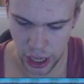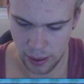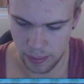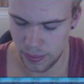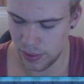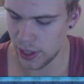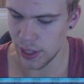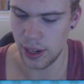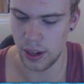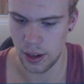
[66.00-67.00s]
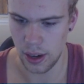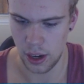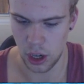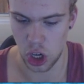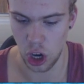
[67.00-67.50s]
gems,
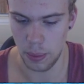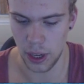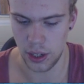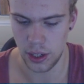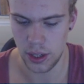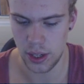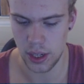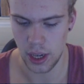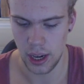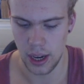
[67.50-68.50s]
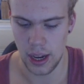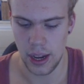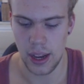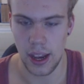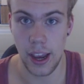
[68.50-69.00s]
goblins,
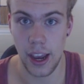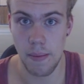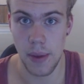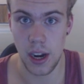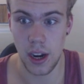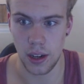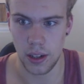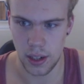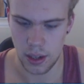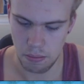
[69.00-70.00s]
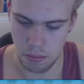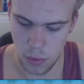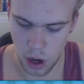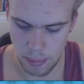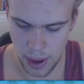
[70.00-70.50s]
and minions.
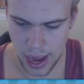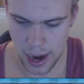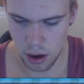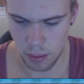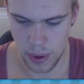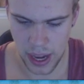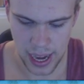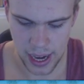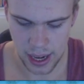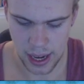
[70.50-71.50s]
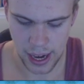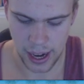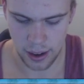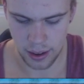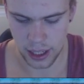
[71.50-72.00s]
Not bad, not bad.
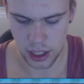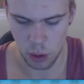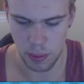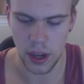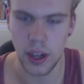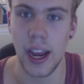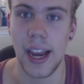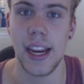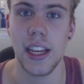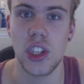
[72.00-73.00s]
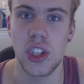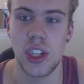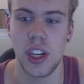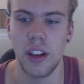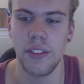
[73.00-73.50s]
Now let's open a
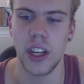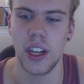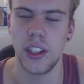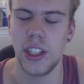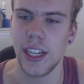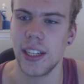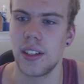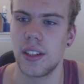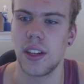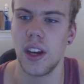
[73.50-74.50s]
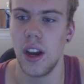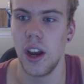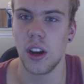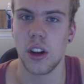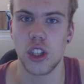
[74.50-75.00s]
silver chest.
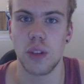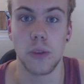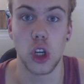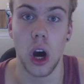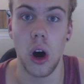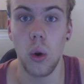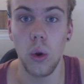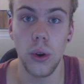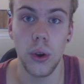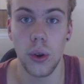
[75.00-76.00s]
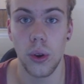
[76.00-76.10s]
Got some gold,